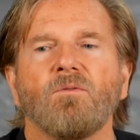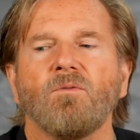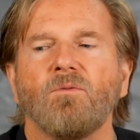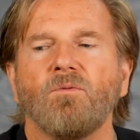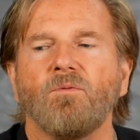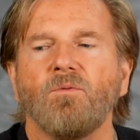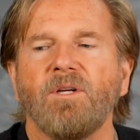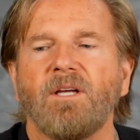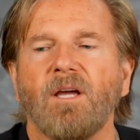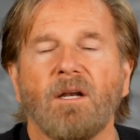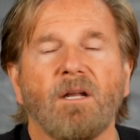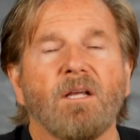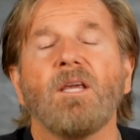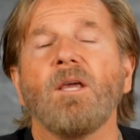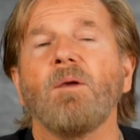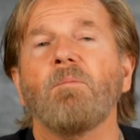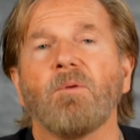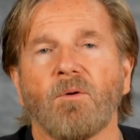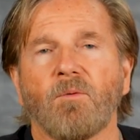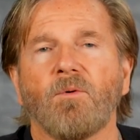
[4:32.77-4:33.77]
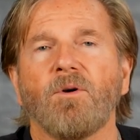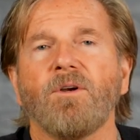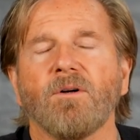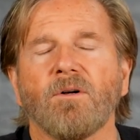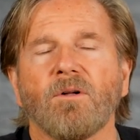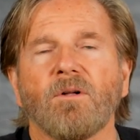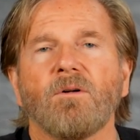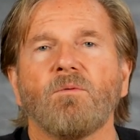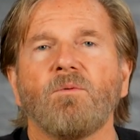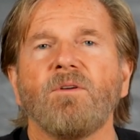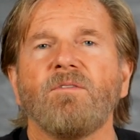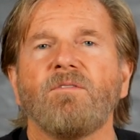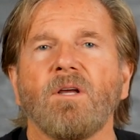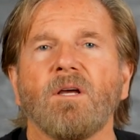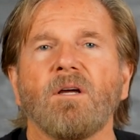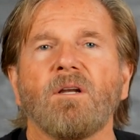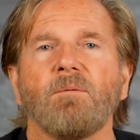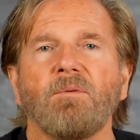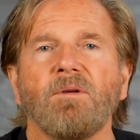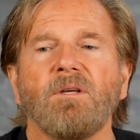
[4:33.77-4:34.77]
We got to keep it real. We've
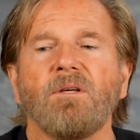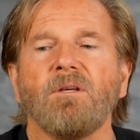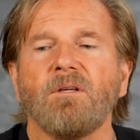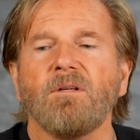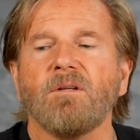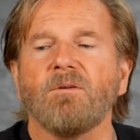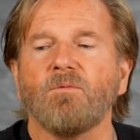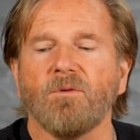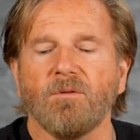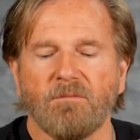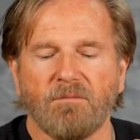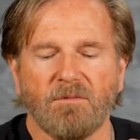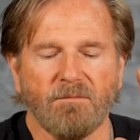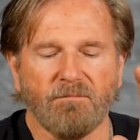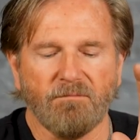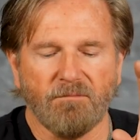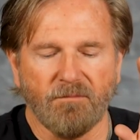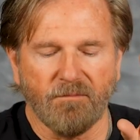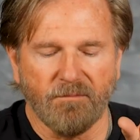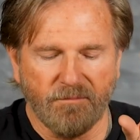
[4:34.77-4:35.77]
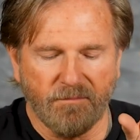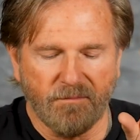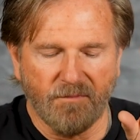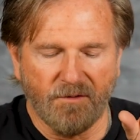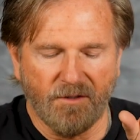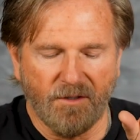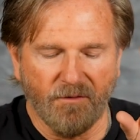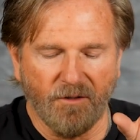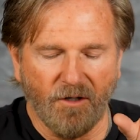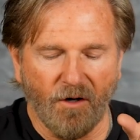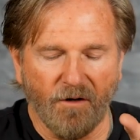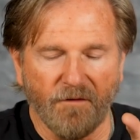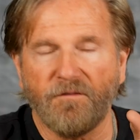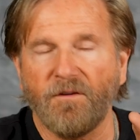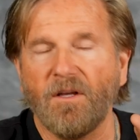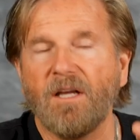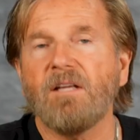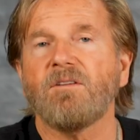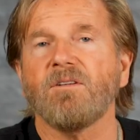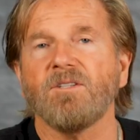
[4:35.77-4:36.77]
got to be, our
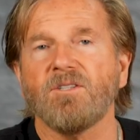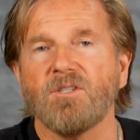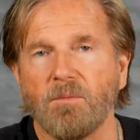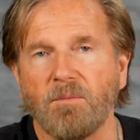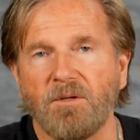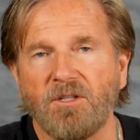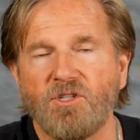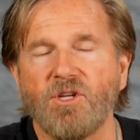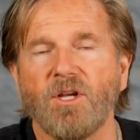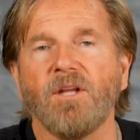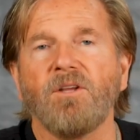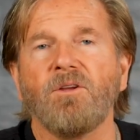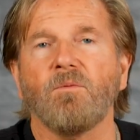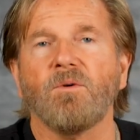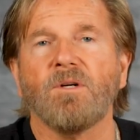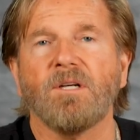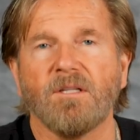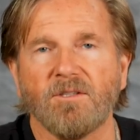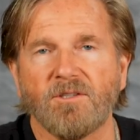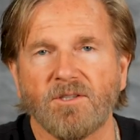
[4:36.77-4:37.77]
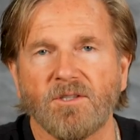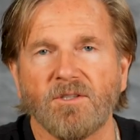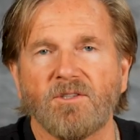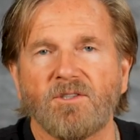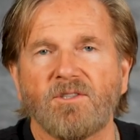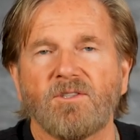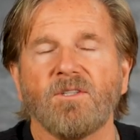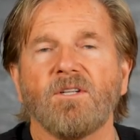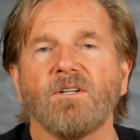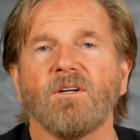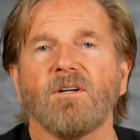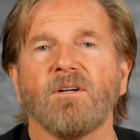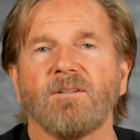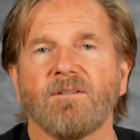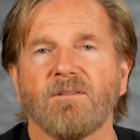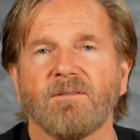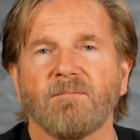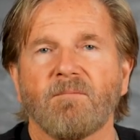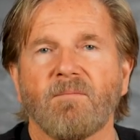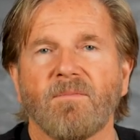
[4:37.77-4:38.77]
faith is to be genuine and sincere.
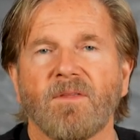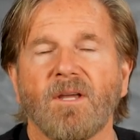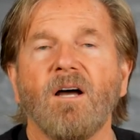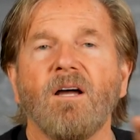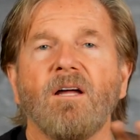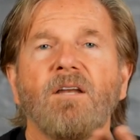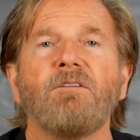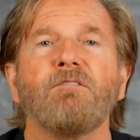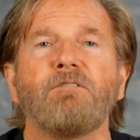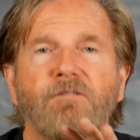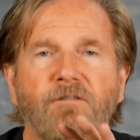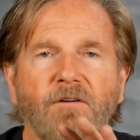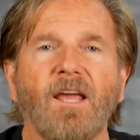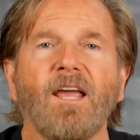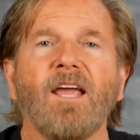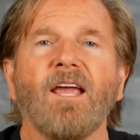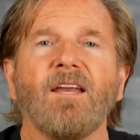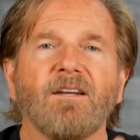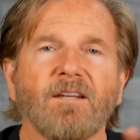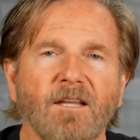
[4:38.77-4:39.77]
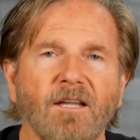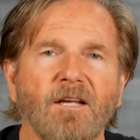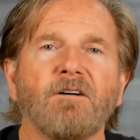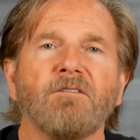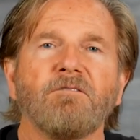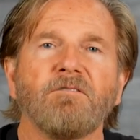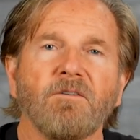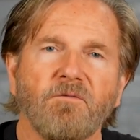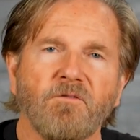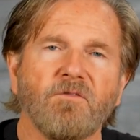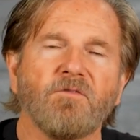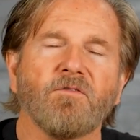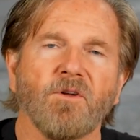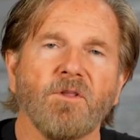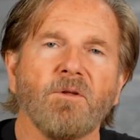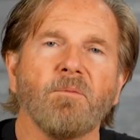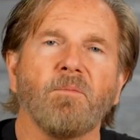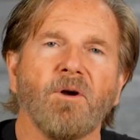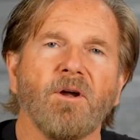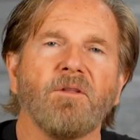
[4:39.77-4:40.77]
Unfeigned love for
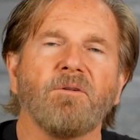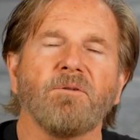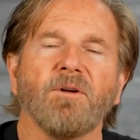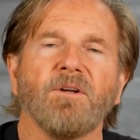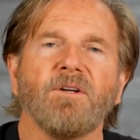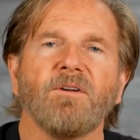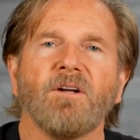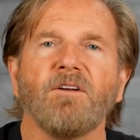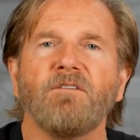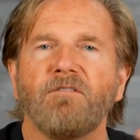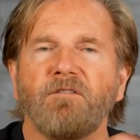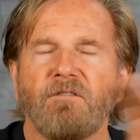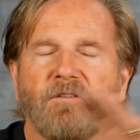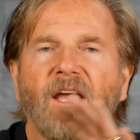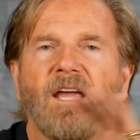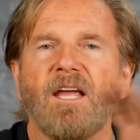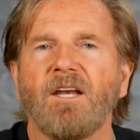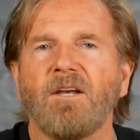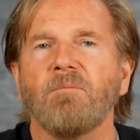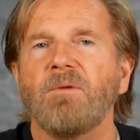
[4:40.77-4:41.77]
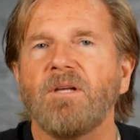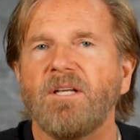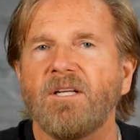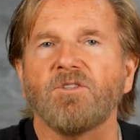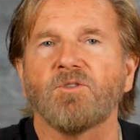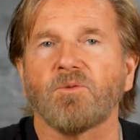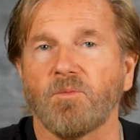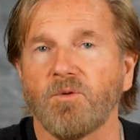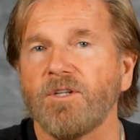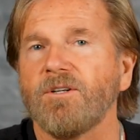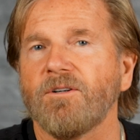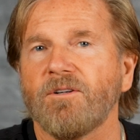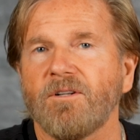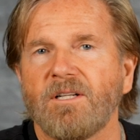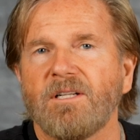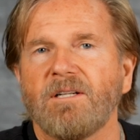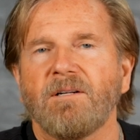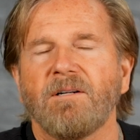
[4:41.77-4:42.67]
the brethren. Unfeigned means real.